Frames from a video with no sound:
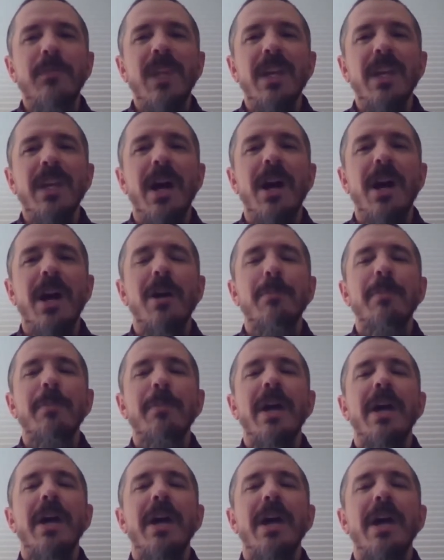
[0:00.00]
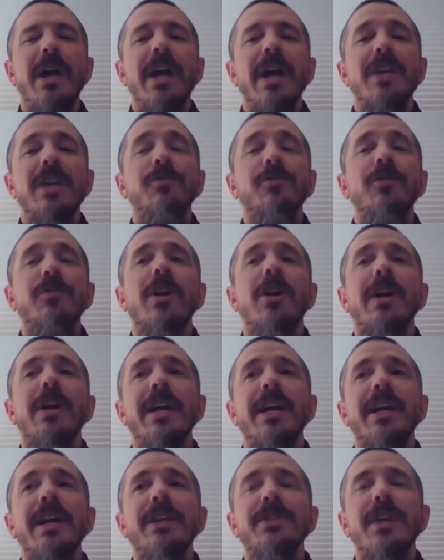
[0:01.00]
Um, as far
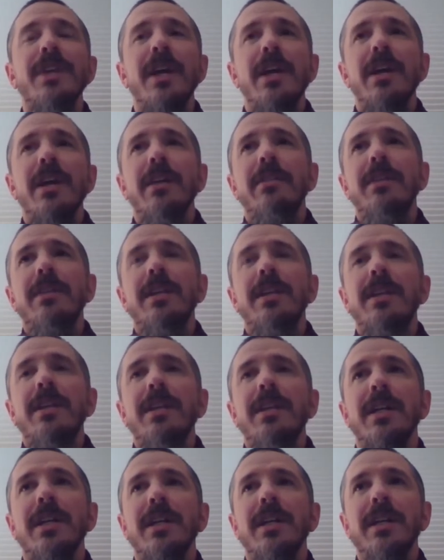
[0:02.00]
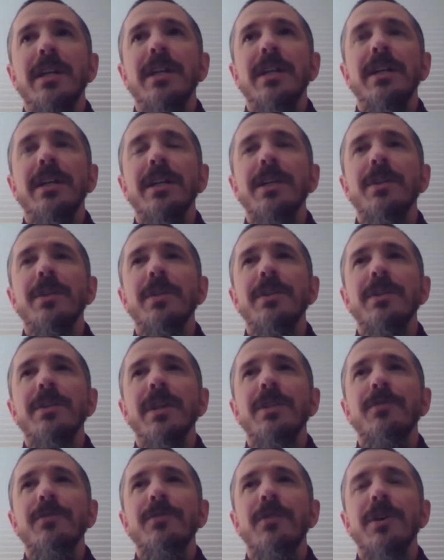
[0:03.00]
as the uh, you know as,
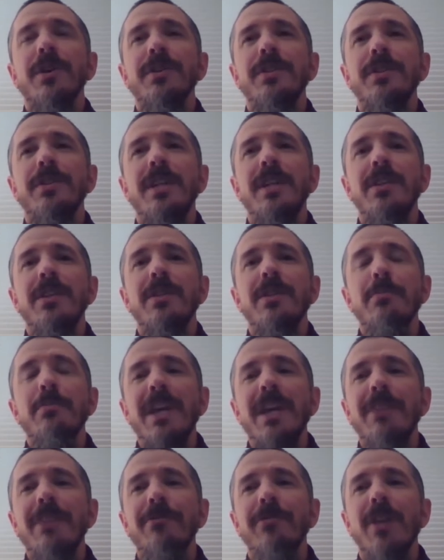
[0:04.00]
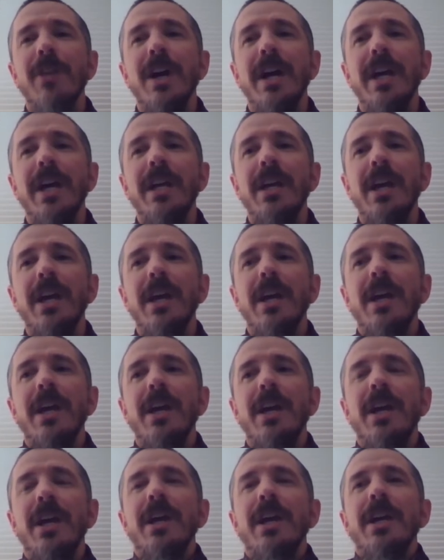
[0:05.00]
as far as the the mayfly
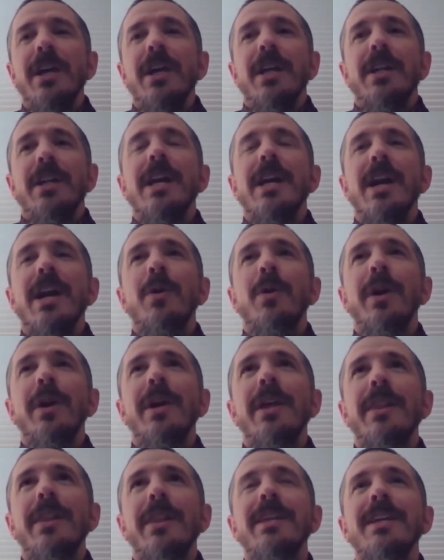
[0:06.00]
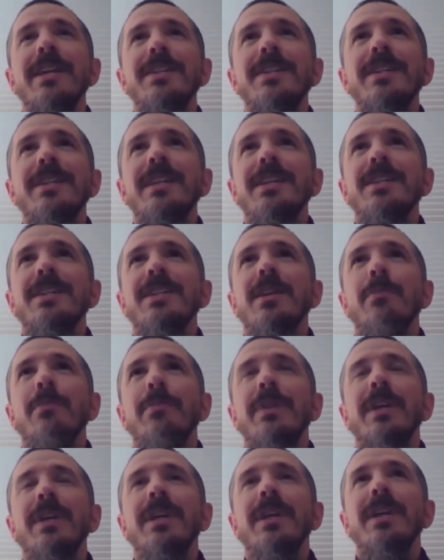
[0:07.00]
now, this is
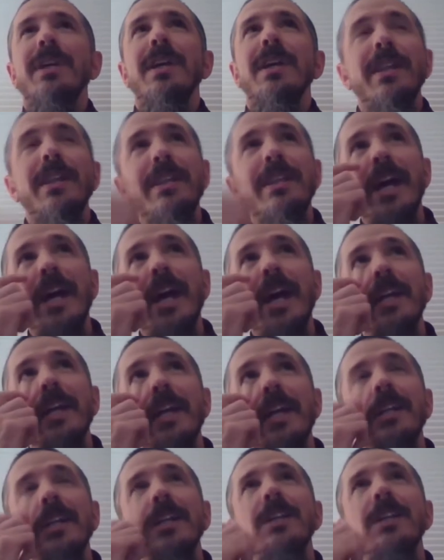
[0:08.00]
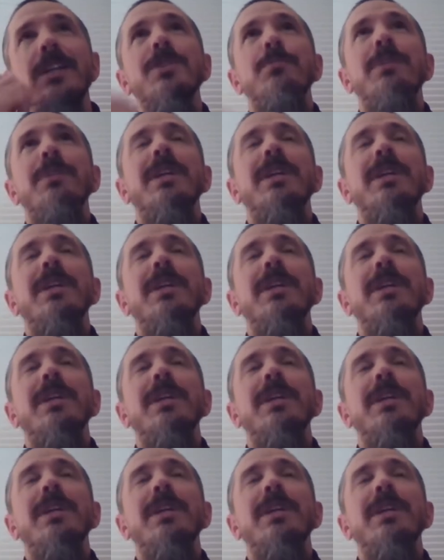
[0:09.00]
something that is, be